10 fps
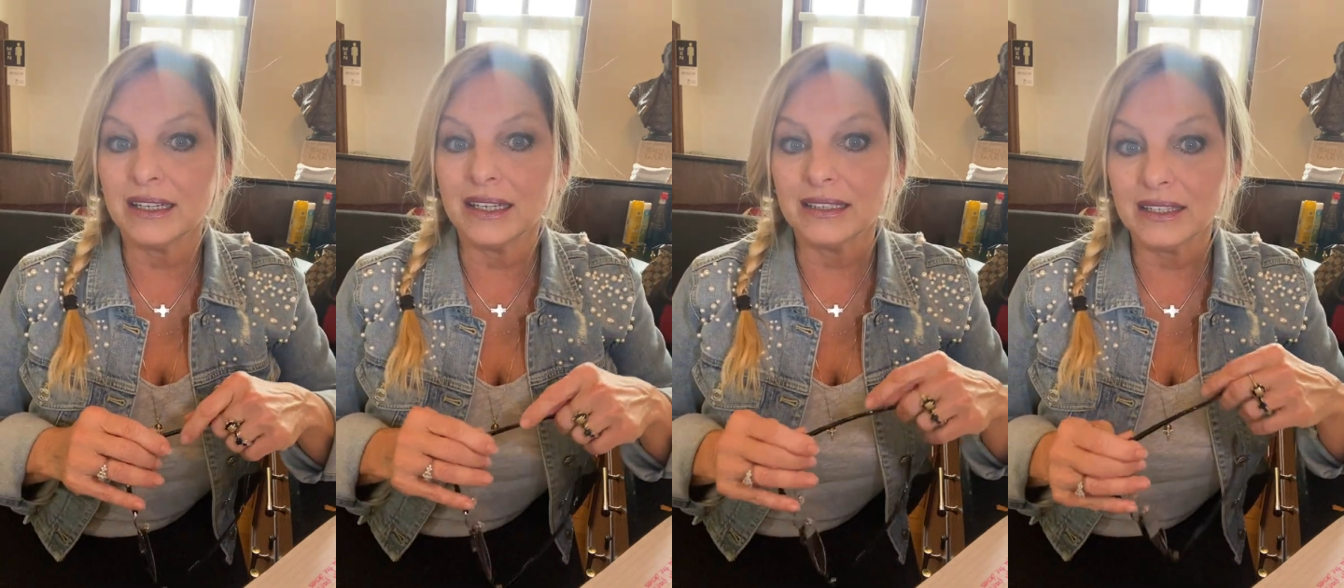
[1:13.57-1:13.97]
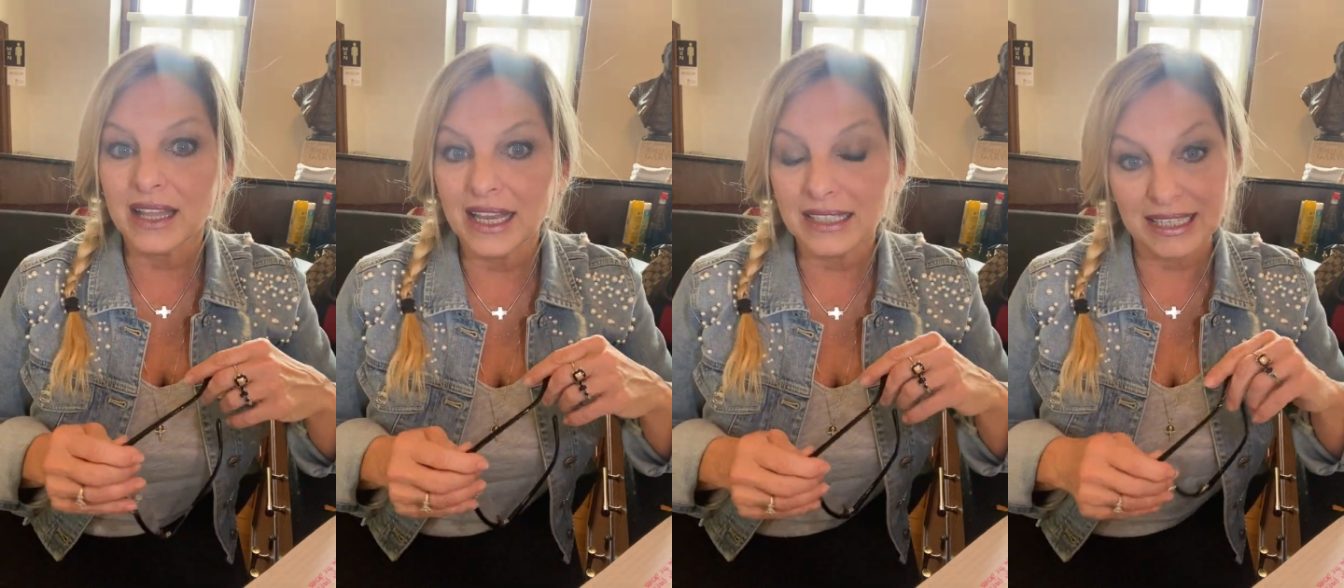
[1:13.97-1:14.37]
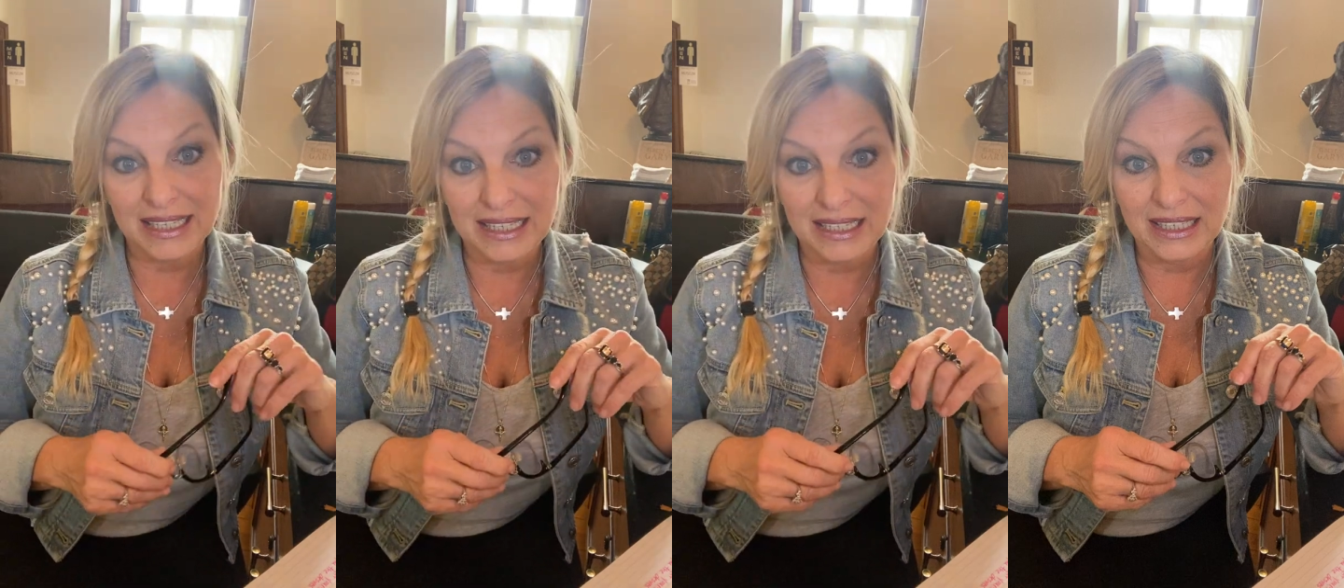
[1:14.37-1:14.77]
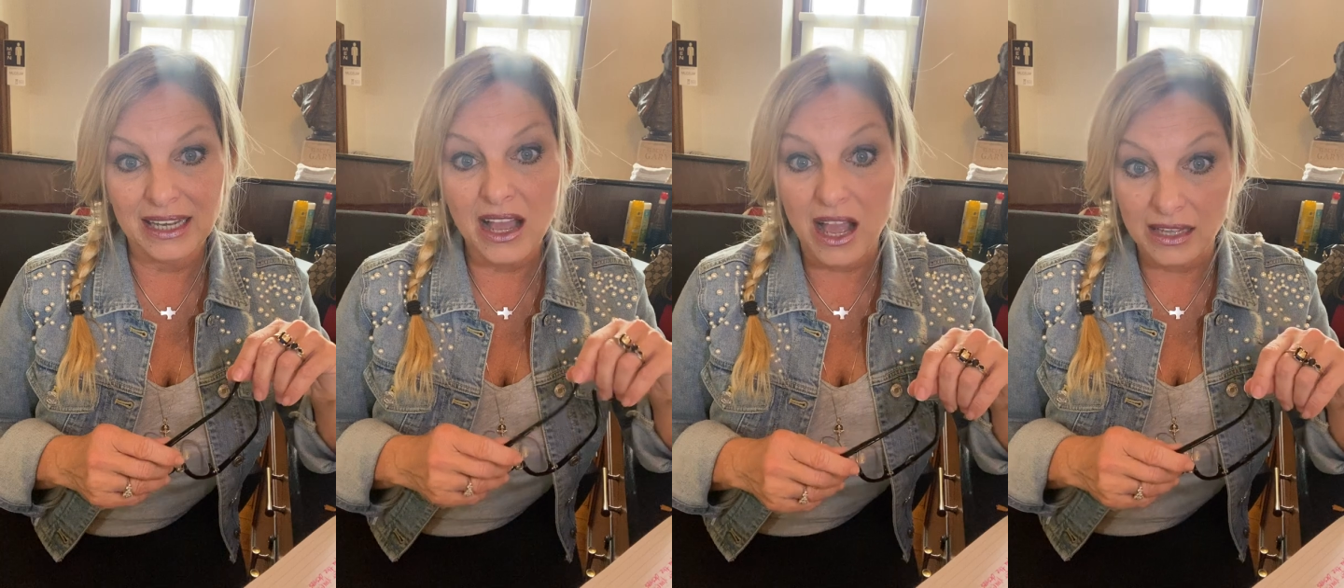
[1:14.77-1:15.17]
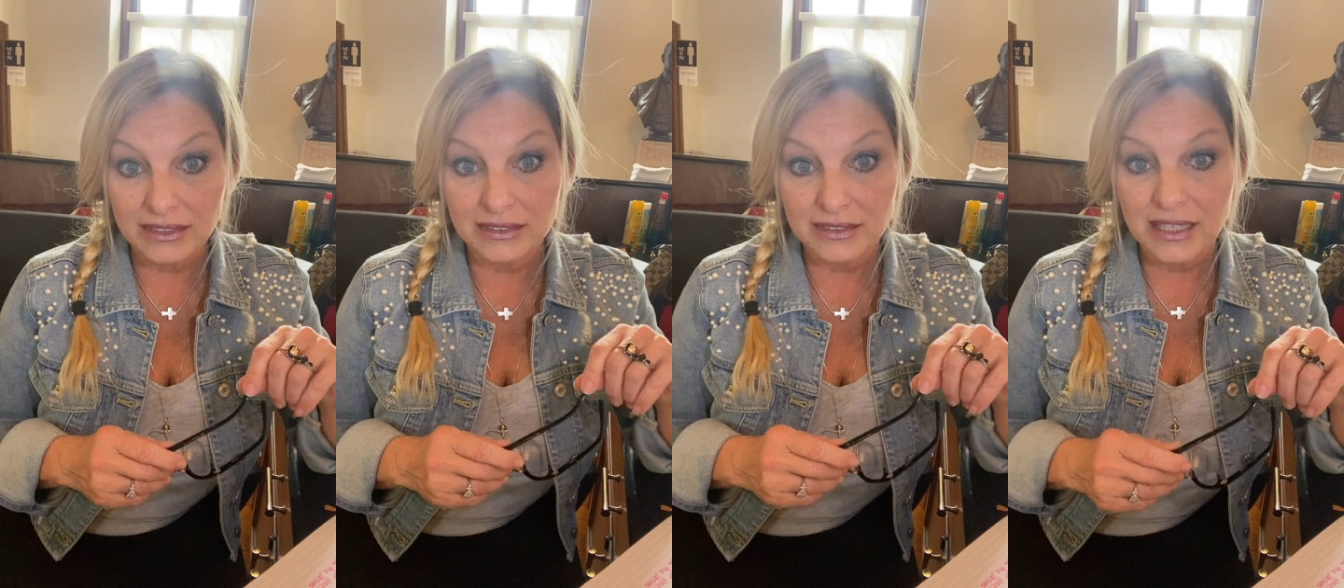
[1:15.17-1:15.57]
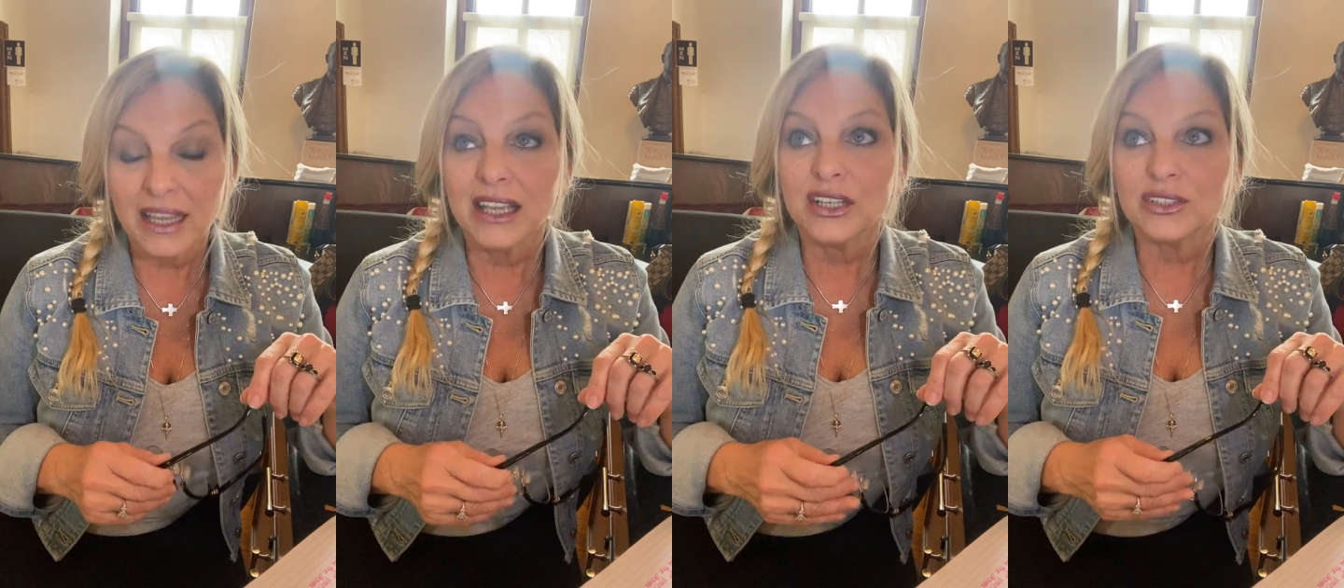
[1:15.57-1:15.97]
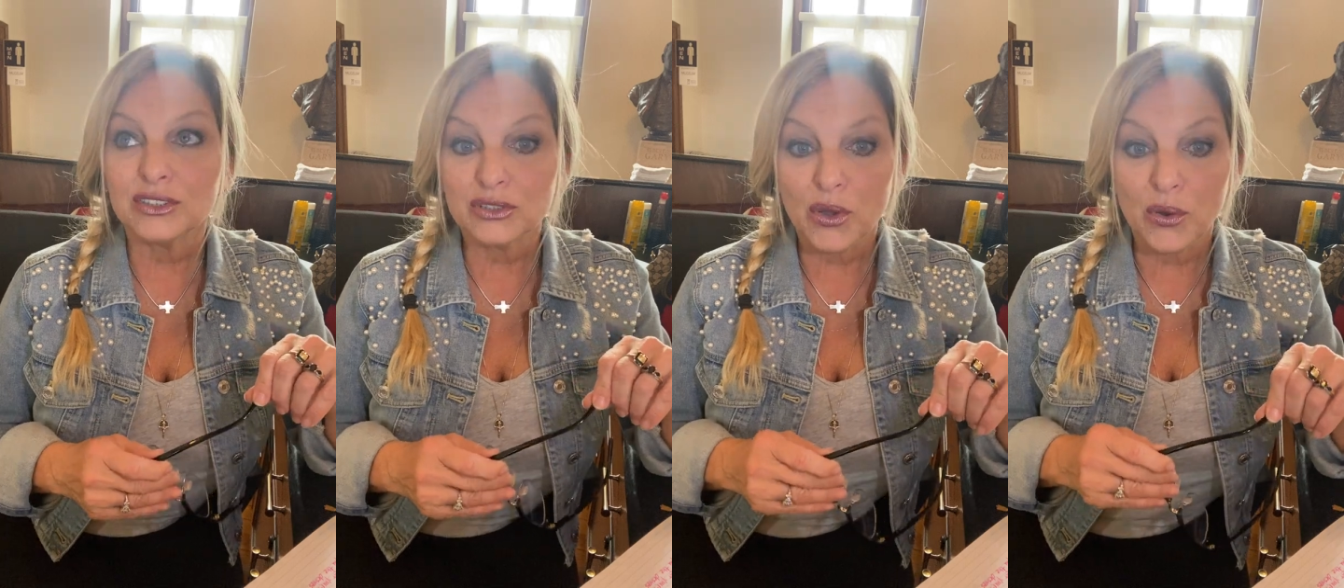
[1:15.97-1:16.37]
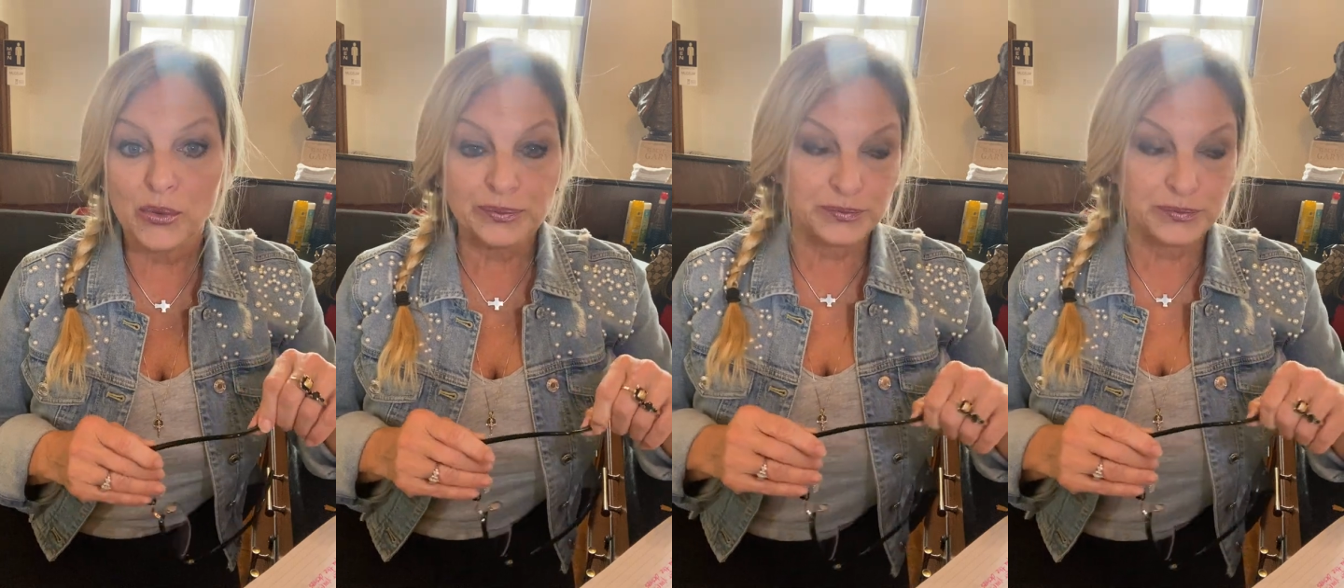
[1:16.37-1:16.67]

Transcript: and delight in us. So